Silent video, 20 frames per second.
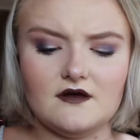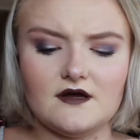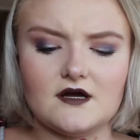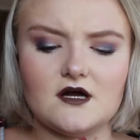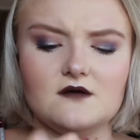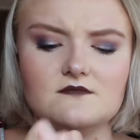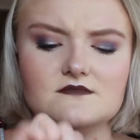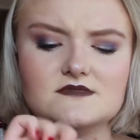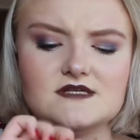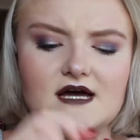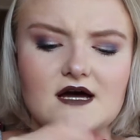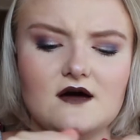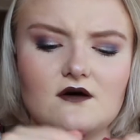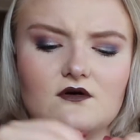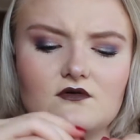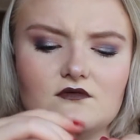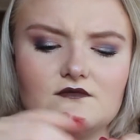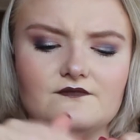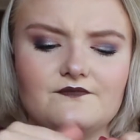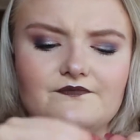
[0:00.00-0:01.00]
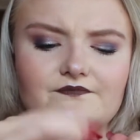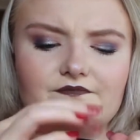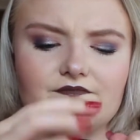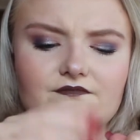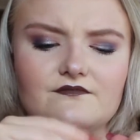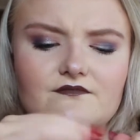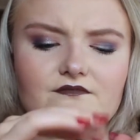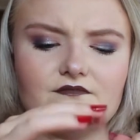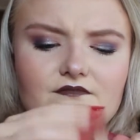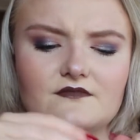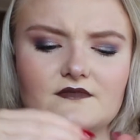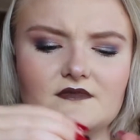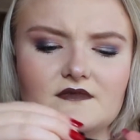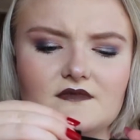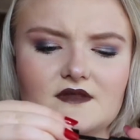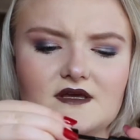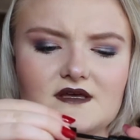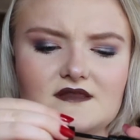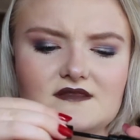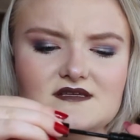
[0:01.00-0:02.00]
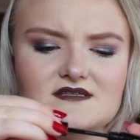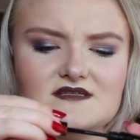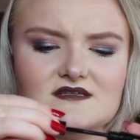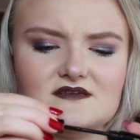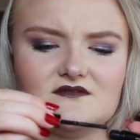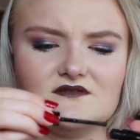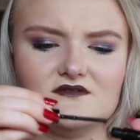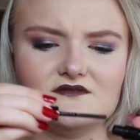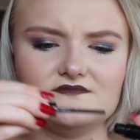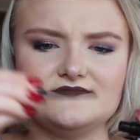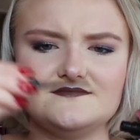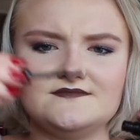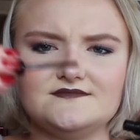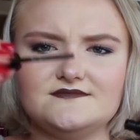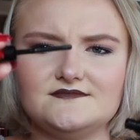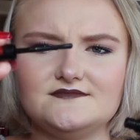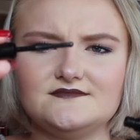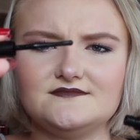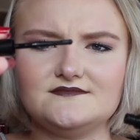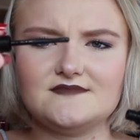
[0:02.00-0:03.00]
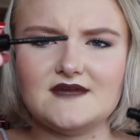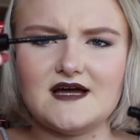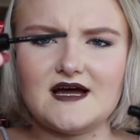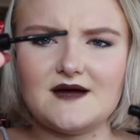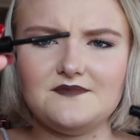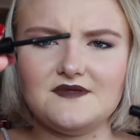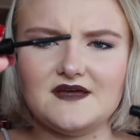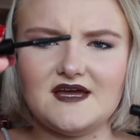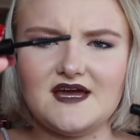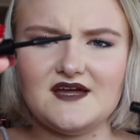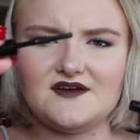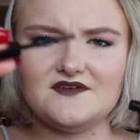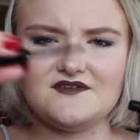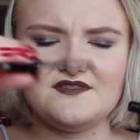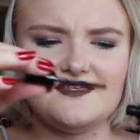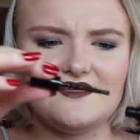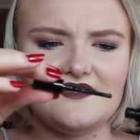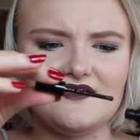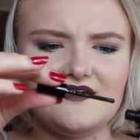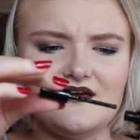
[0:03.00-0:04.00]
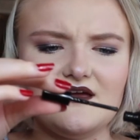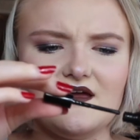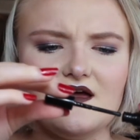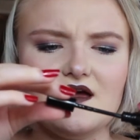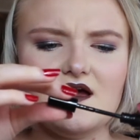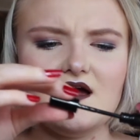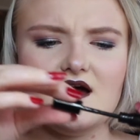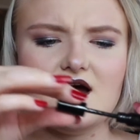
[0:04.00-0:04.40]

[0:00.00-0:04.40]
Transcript: It comes out in this little applicator thing.